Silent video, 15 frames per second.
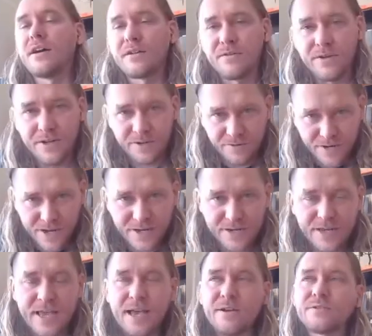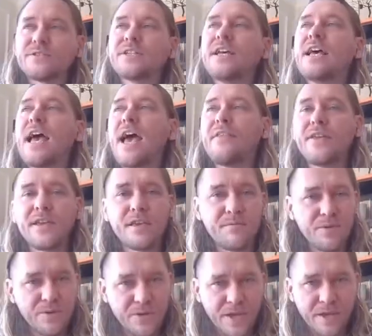create an account, and then
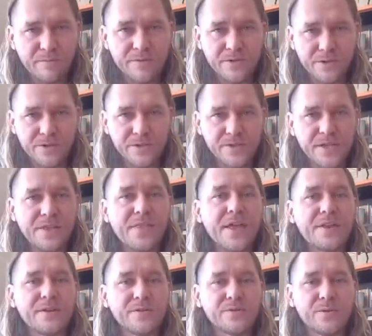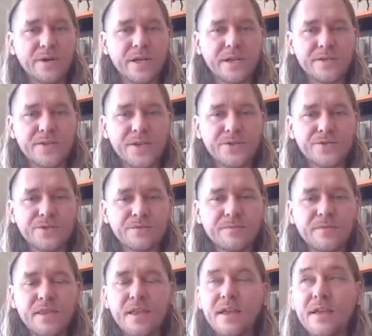communicate with journalists at that news organization.
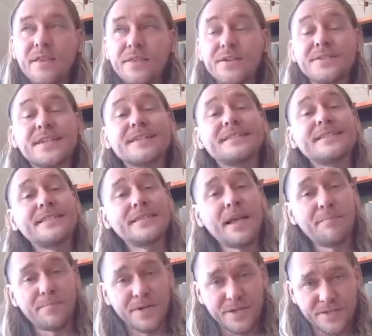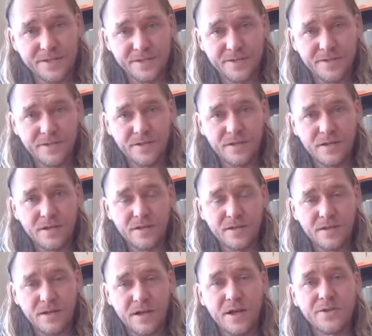There's a separate
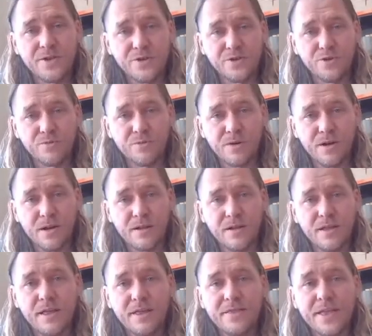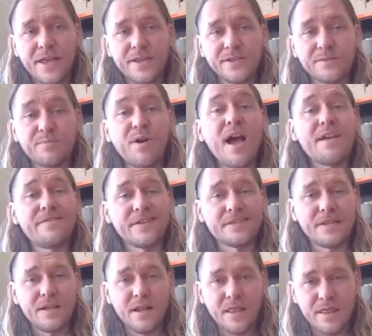Onion URL that is
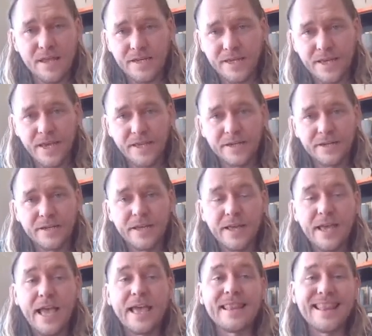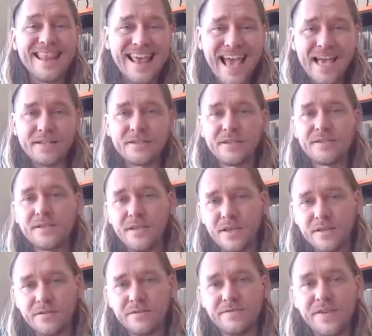private and authenticated. And that is the
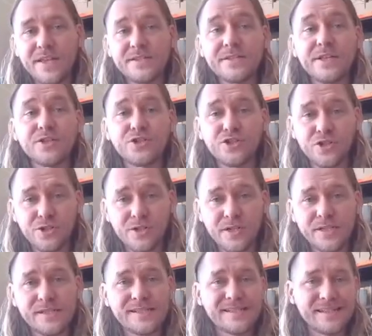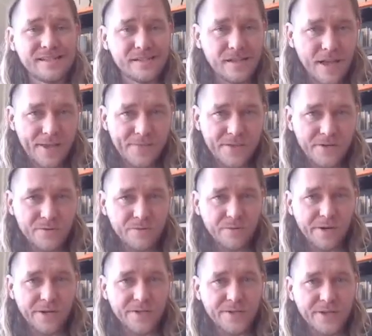interface that journalists inside the news
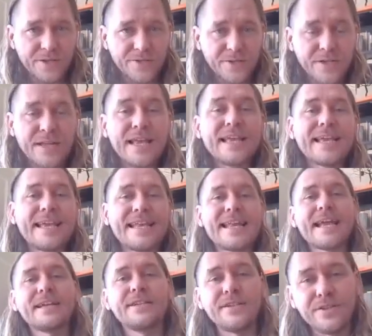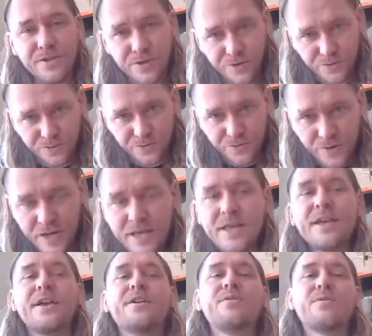organization connect to
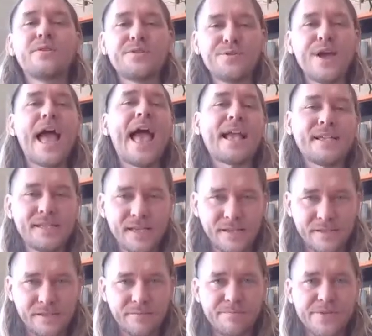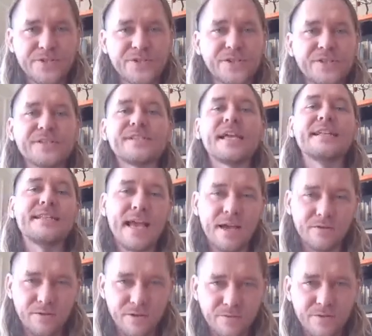in order to access submissions and
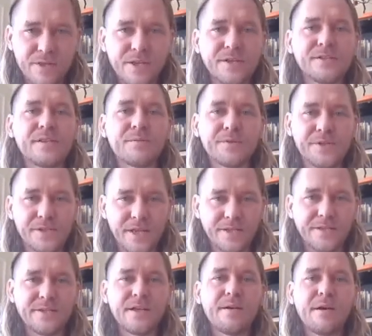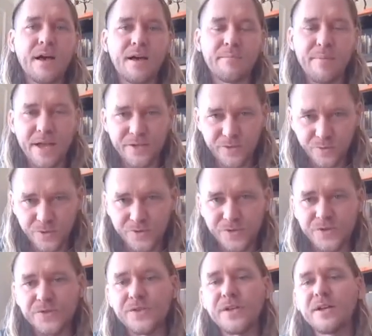download things that were sent by
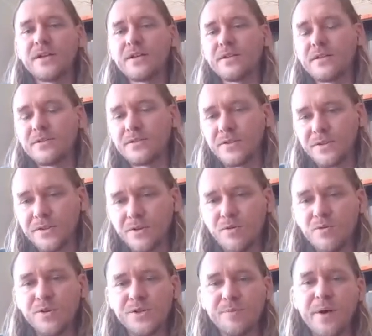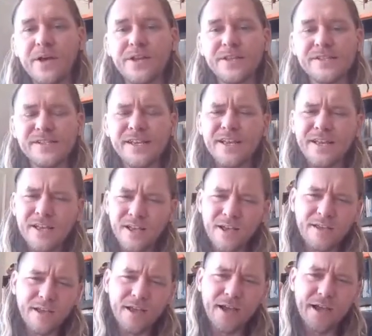sources during their correspondence.
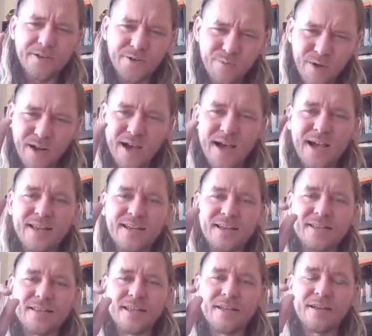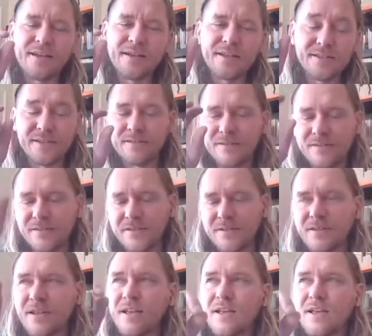I do want to highlight that it's a